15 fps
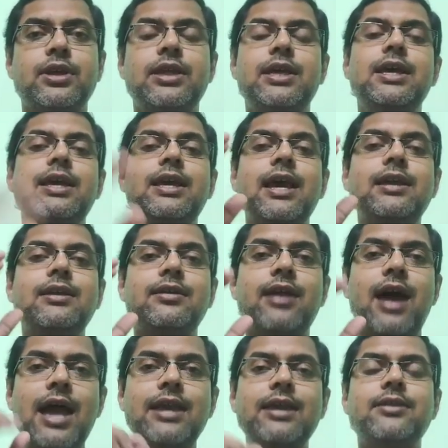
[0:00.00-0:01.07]
he can
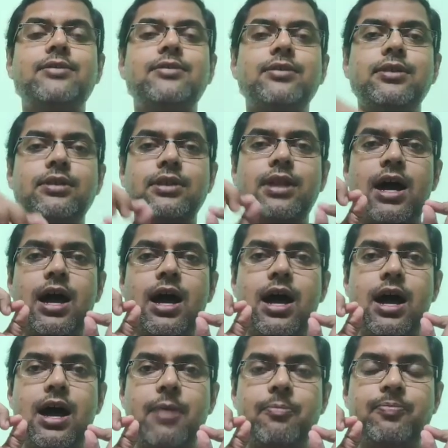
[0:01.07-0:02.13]
write
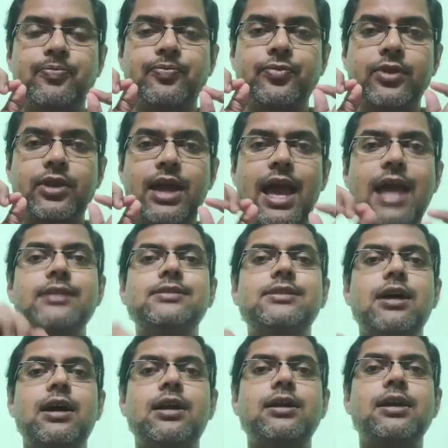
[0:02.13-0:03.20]
the
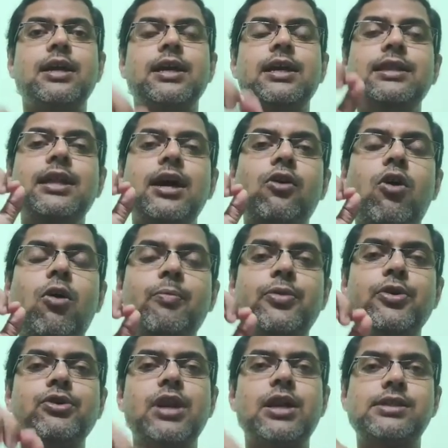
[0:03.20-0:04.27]
answer in the
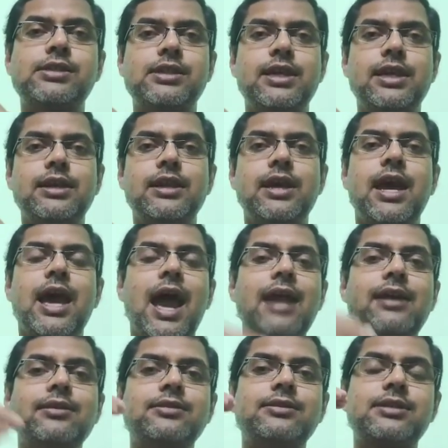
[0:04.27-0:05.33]
computer screen,
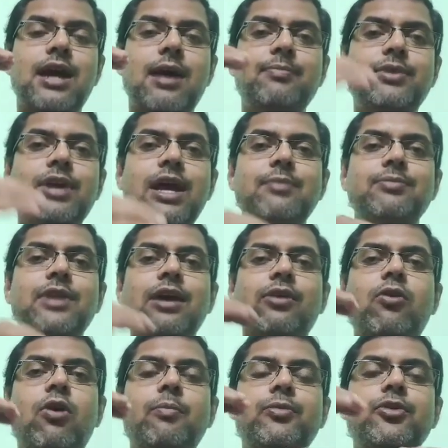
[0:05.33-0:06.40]
and sometime the
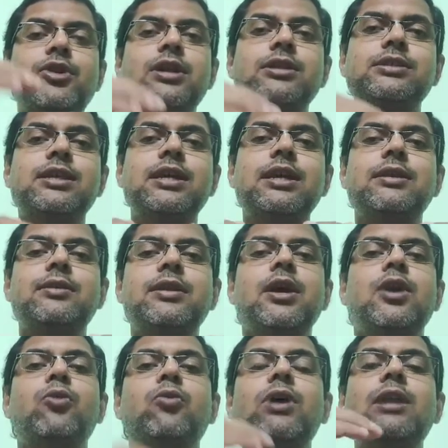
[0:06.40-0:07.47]
computer screen
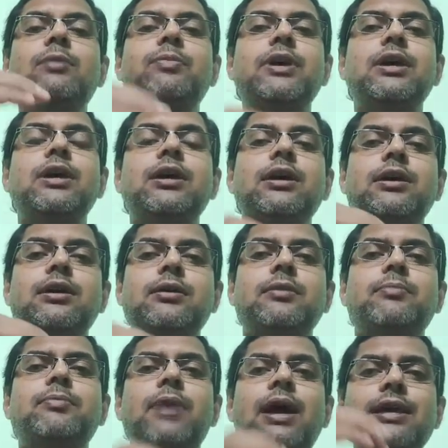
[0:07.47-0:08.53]
will
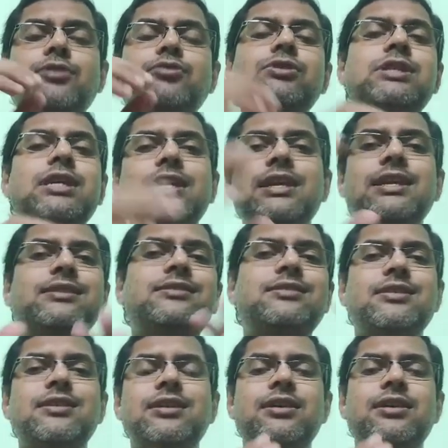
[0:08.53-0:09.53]
by using its